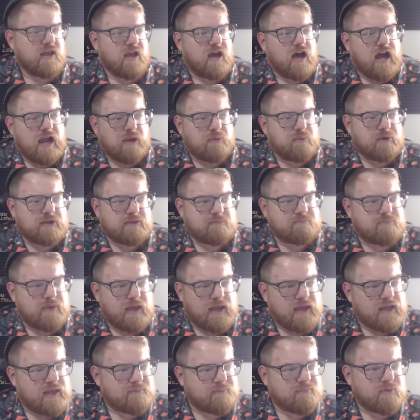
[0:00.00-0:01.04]
I wouldn't
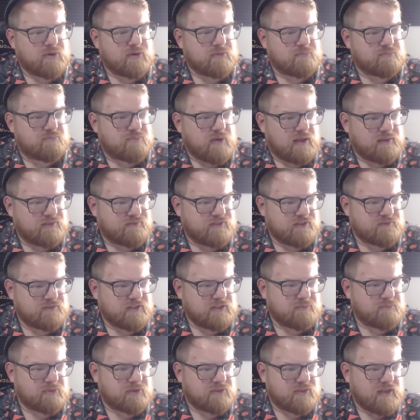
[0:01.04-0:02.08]
pay more than probably
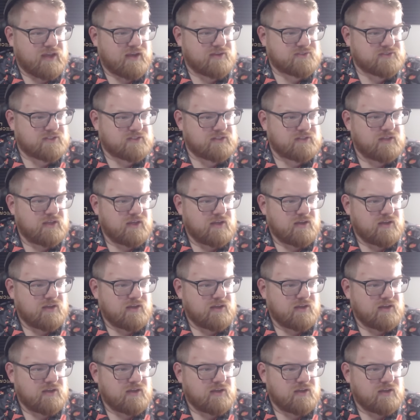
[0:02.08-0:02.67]
15 per thousand